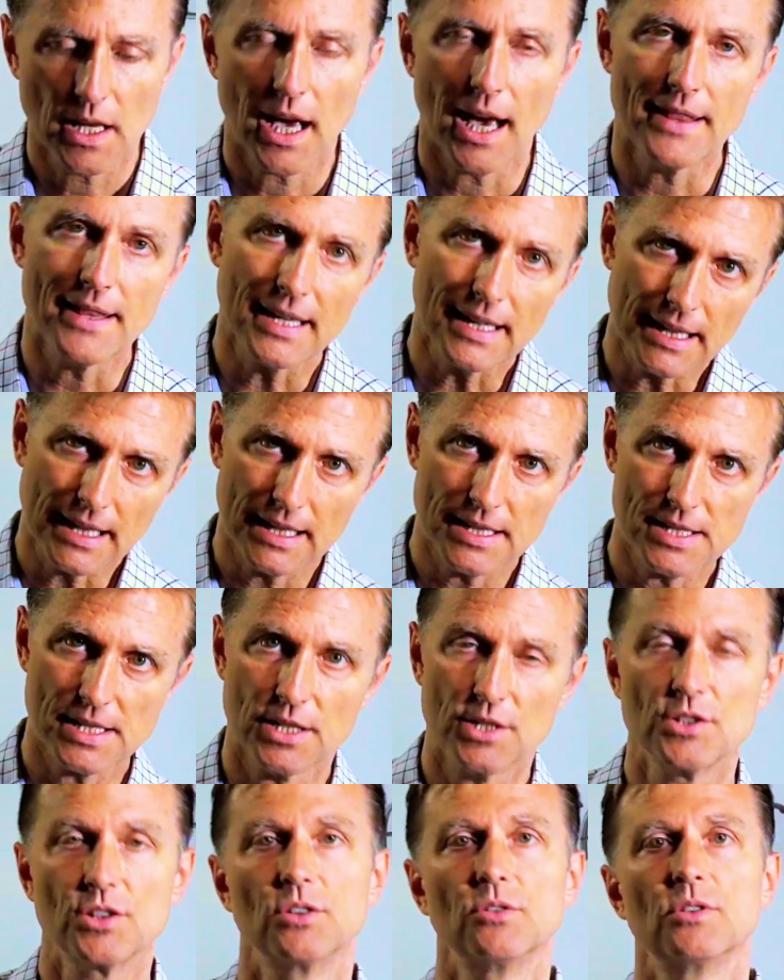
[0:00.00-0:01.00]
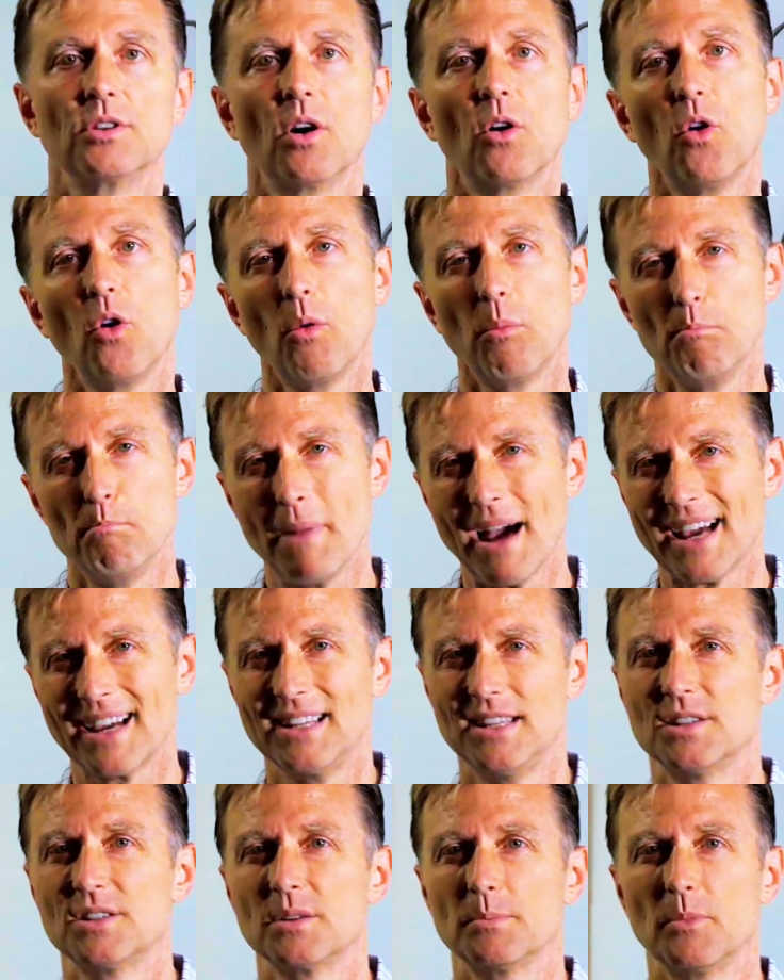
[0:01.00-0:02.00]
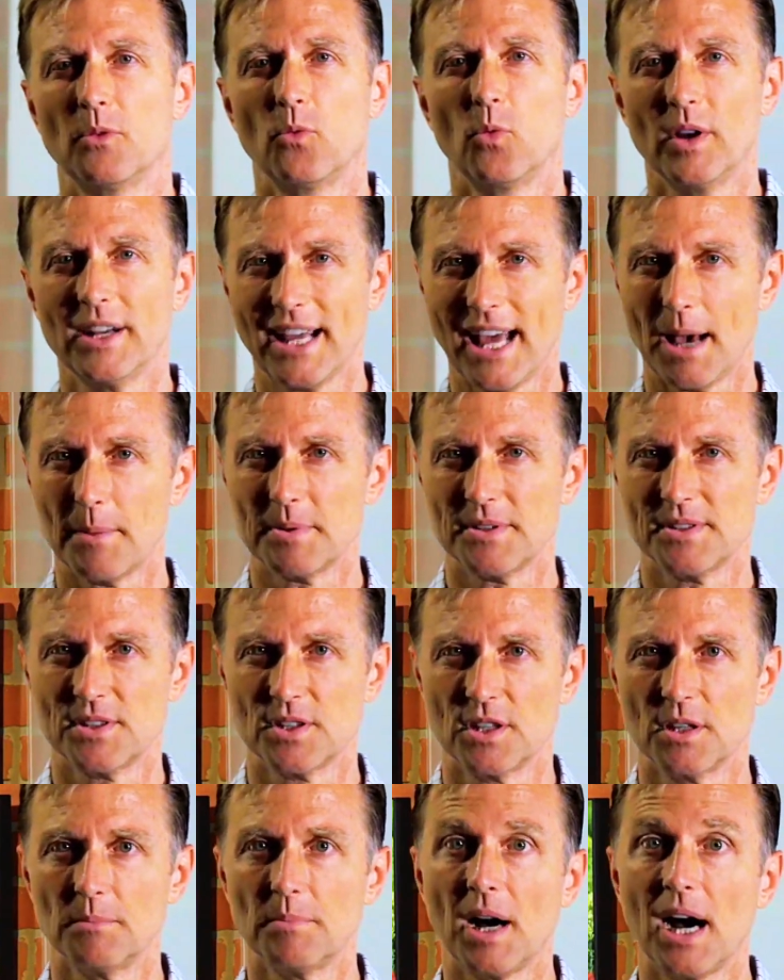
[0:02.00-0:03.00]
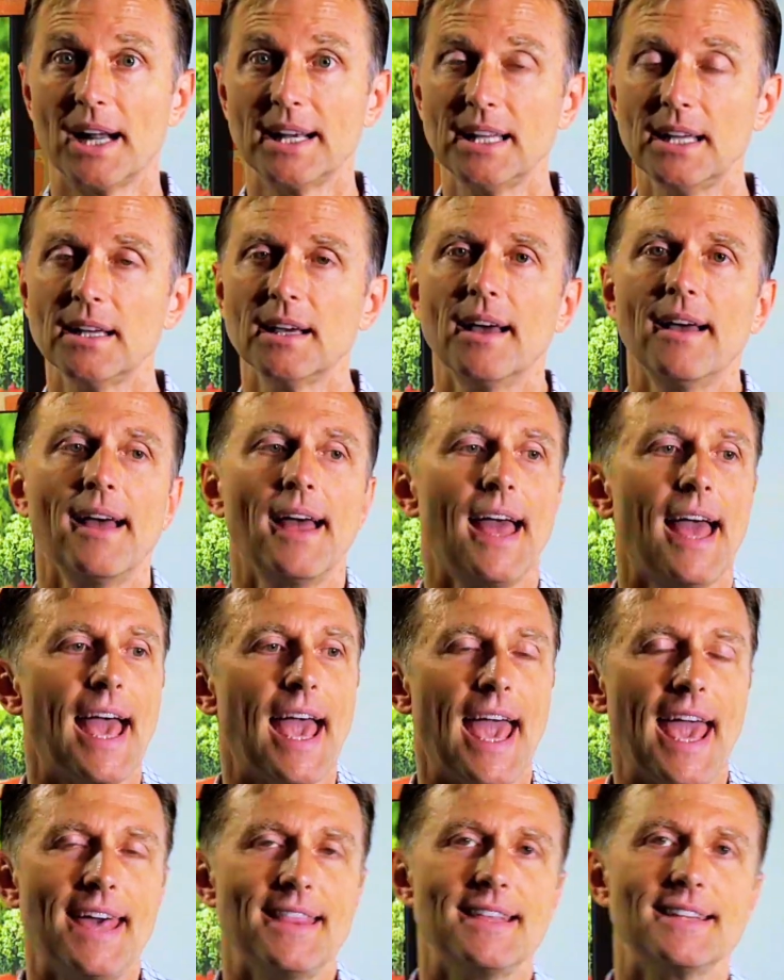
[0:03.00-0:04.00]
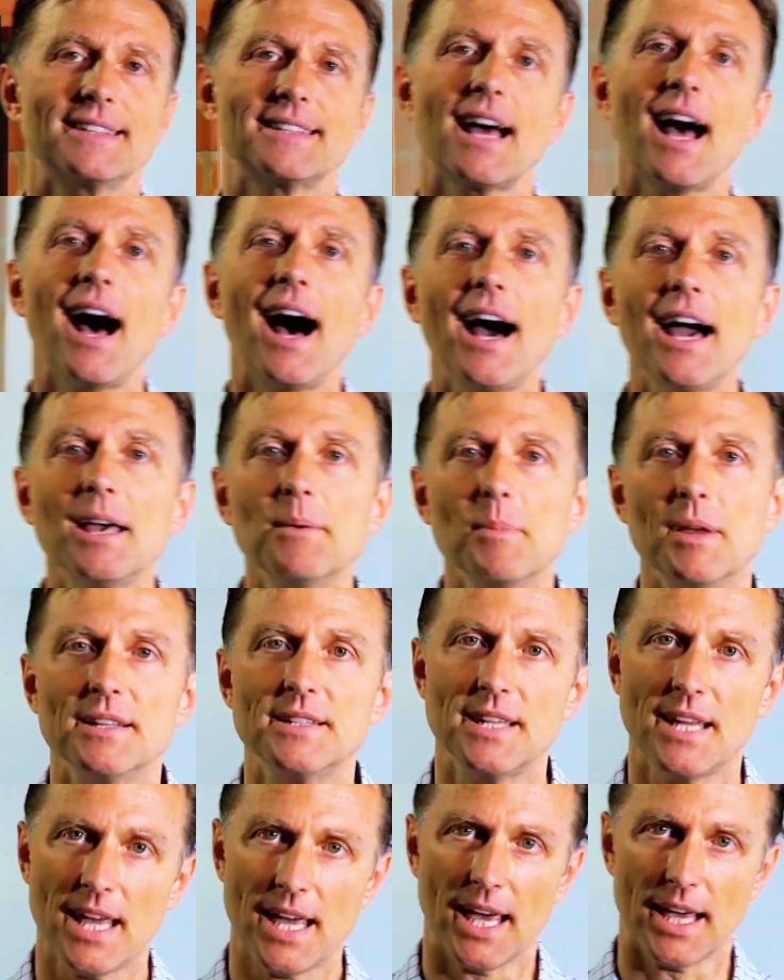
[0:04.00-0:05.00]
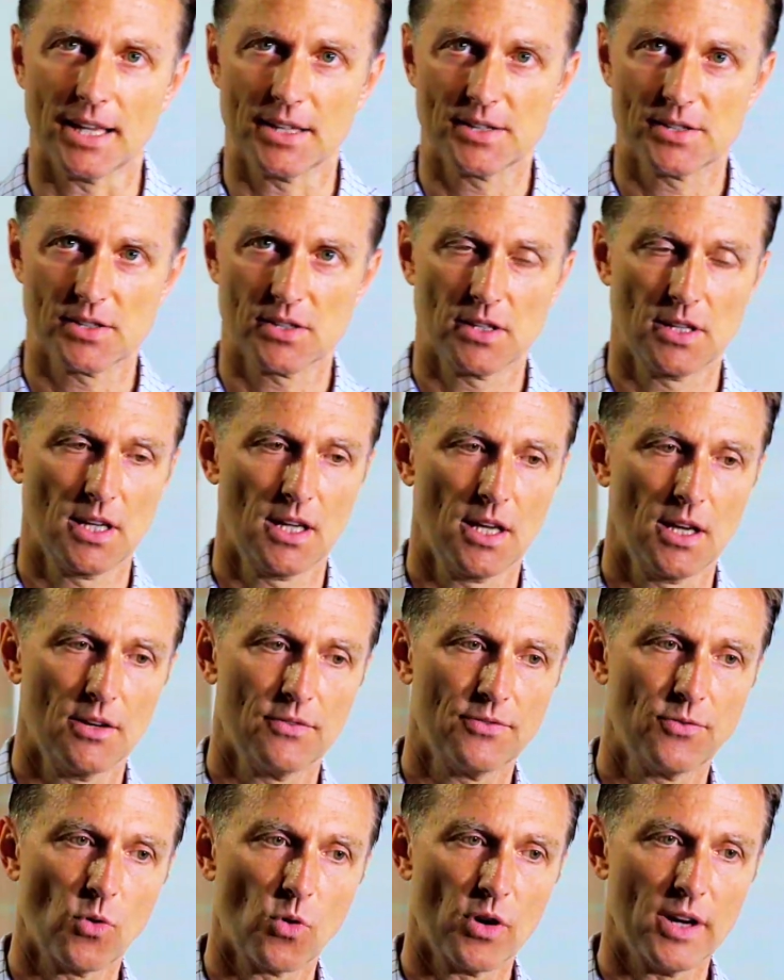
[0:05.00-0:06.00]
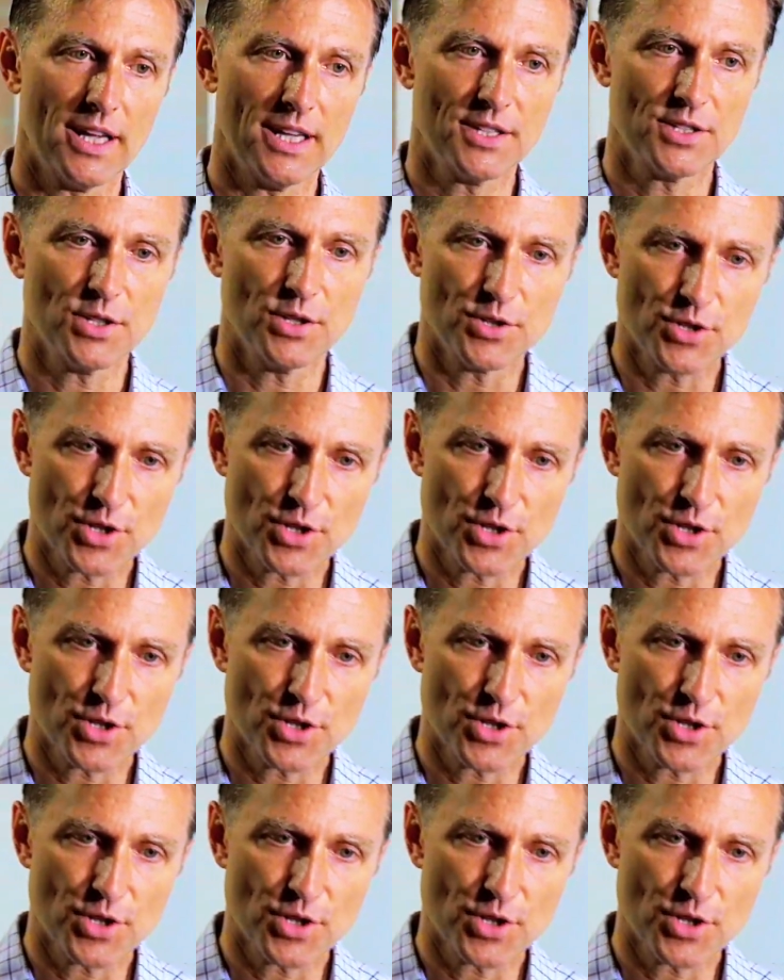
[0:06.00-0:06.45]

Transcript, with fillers: And then it gets into the whole mechanism of what happens to the body and the time it takes for it to